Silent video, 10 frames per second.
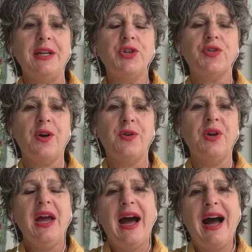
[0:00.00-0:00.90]
intro.
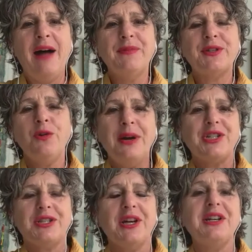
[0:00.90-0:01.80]
So
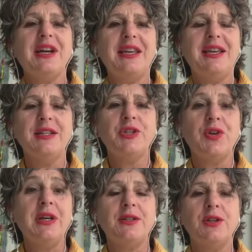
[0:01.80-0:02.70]
much Taranaki
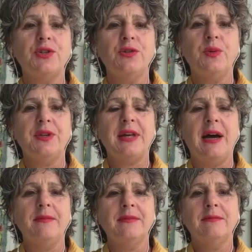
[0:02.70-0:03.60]
history is to do with
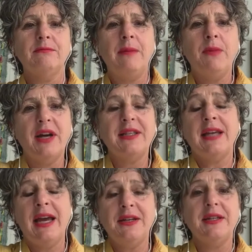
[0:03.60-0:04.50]
mamae,
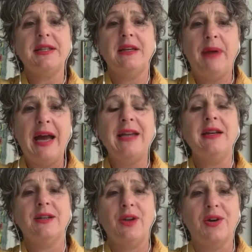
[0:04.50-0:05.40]
sadness and pain
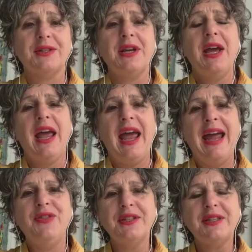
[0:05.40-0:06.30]
and loss.
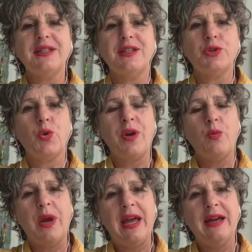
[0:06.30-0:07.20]
And this is a story
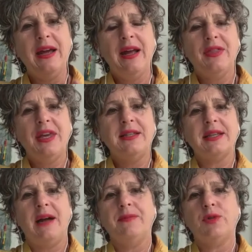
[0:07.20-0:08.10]
where these
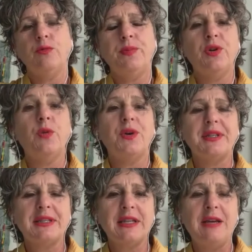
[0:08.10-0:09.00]
tupuna were
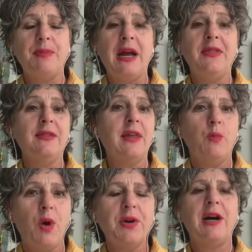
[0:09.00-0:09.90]
asleep and then they
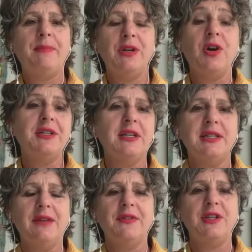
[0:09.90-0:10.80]
woke up in
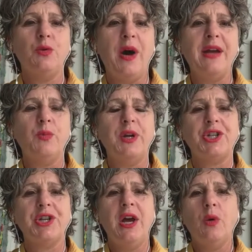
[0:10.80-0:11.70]
1971,
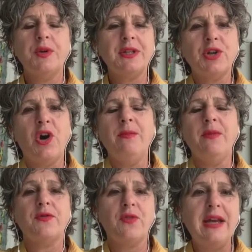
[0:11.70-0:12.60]
which was a time
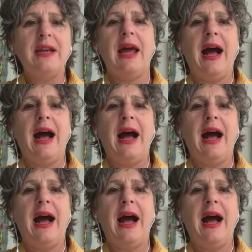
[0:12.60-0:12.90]
of great